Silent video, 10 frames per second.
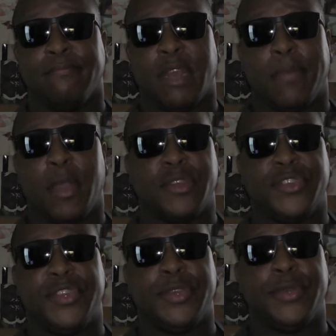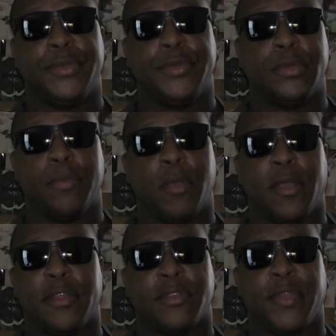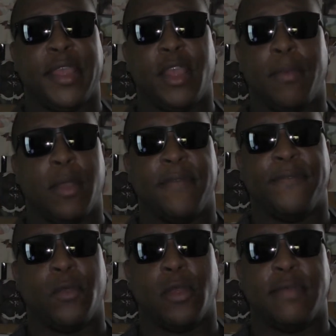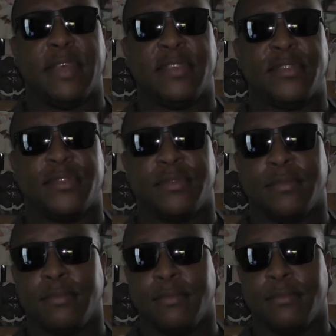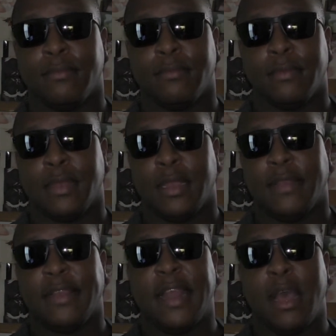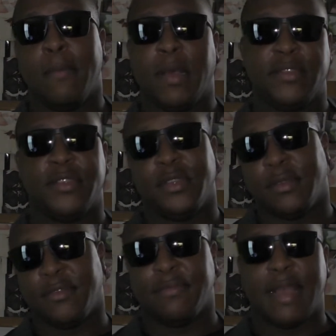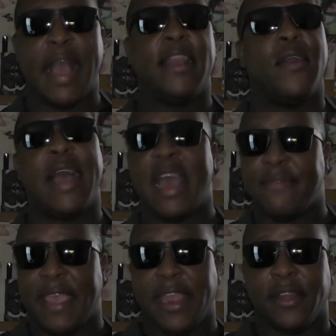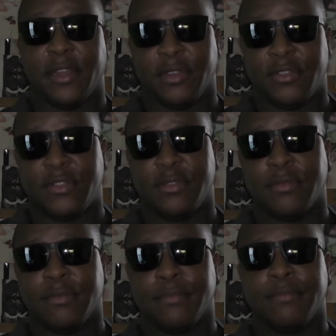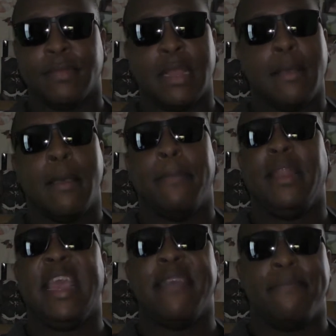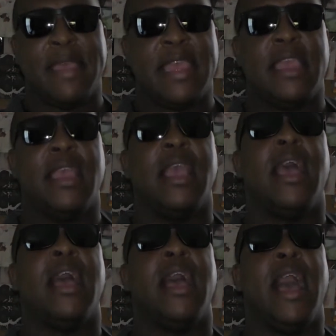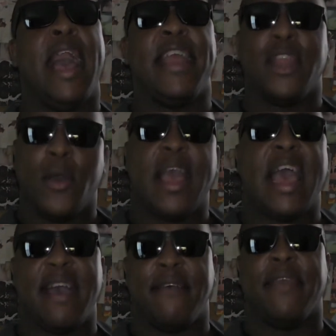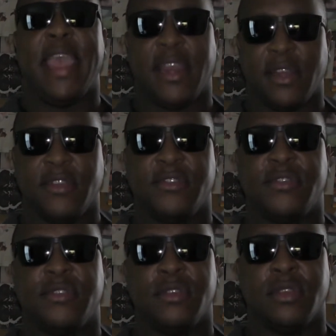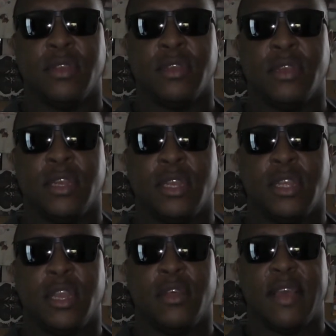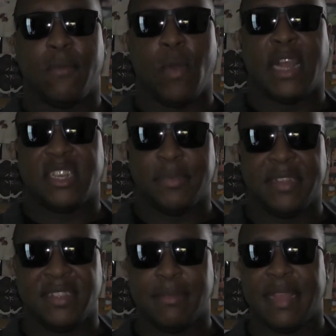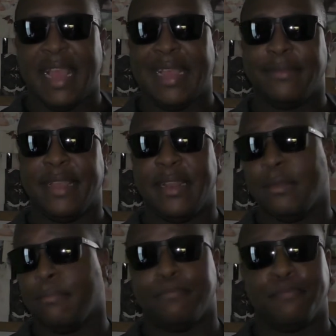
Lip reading: a part 2 or part 3 or part 4 of this. Because I know I know I have haters. Believe me, I know I have haters. That watch me sometimes, and